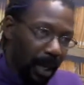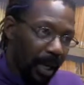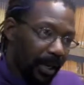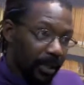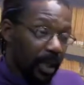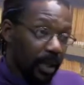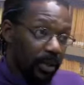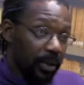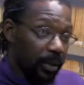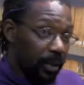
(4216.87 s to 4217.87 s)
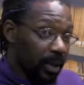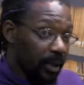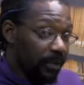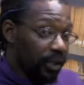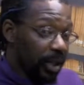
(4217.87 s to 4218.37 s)
And it's like, dude, you can
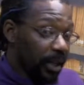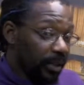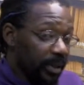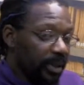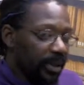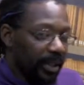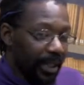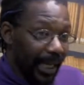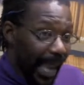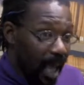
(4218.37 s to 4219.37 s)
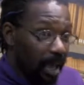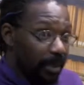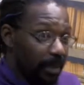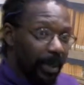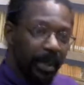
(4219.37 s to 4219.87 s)
have a Jedi that's still in the
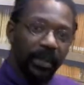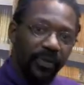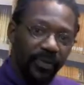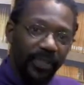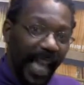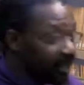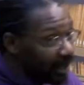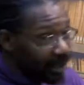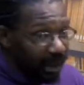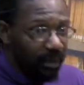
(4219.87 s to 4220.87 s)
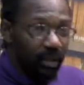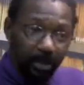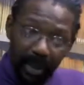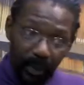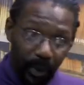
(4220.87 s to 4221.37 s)
academy because that's the level of
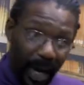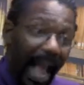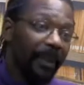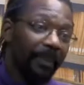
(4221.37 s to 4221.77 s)
play we're at.